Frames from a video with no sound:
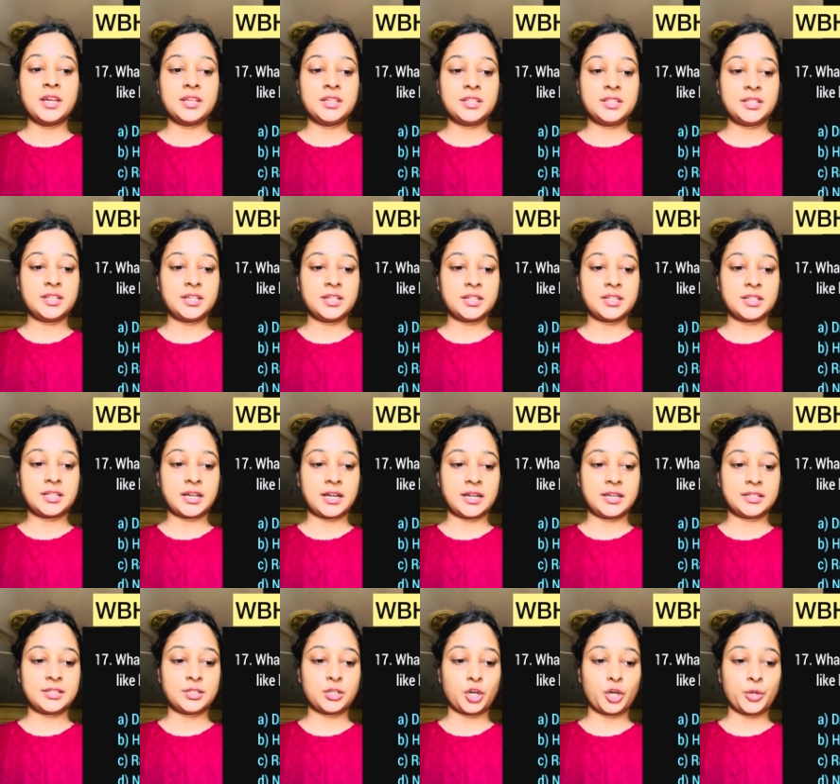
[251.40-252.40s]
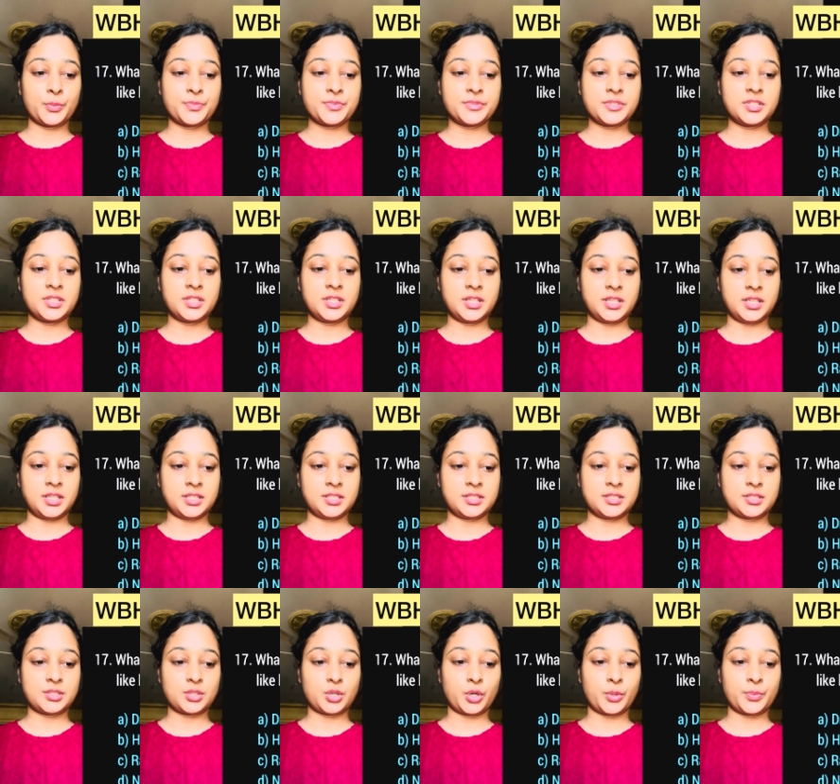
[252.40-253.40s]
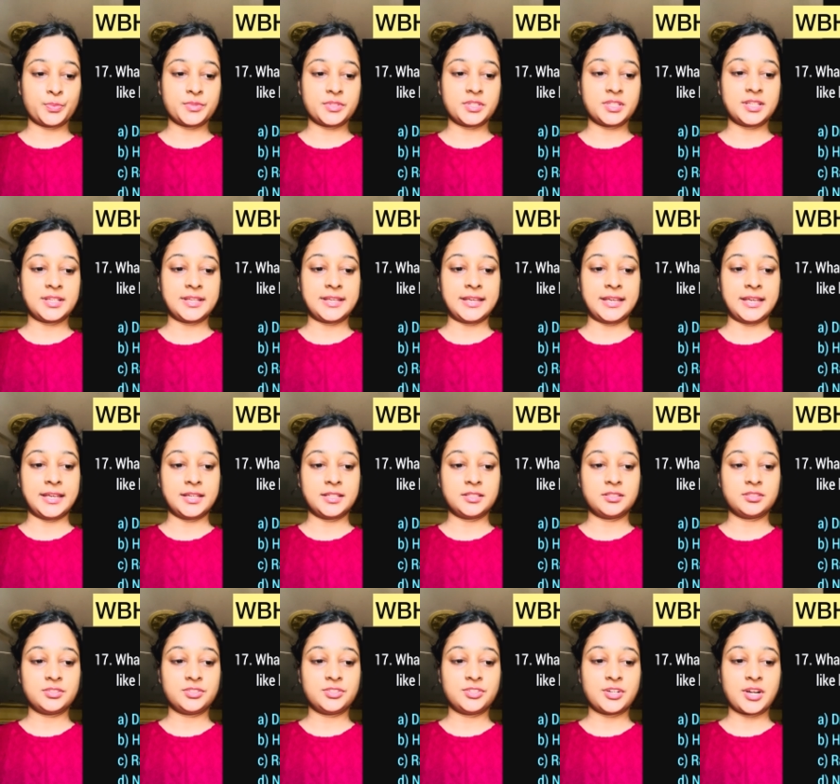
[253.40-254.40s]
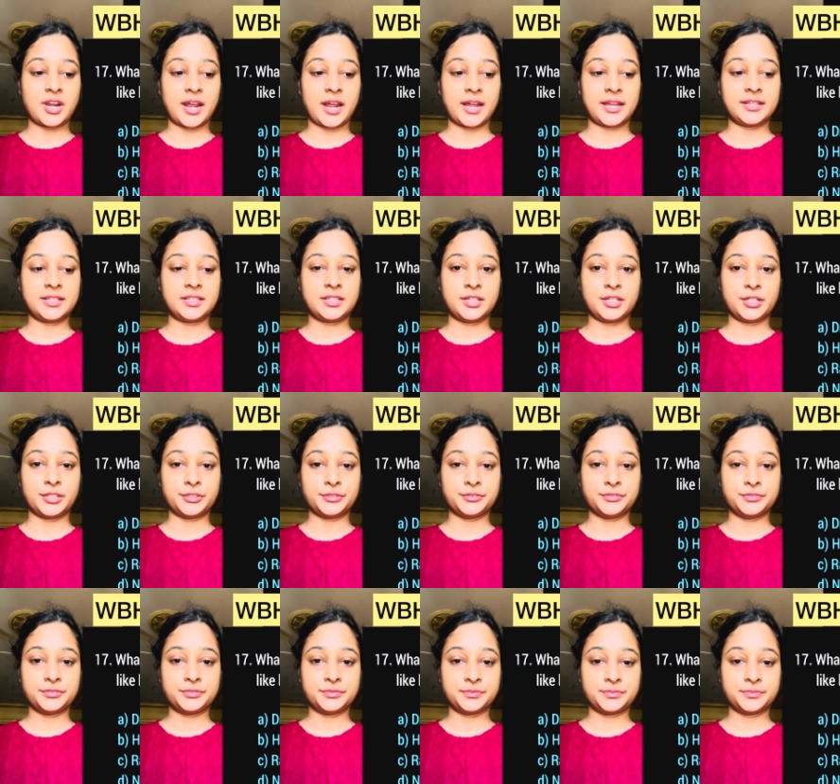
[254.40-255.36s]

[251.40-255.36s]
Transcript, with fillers: Here, correct option is option A, dry cough.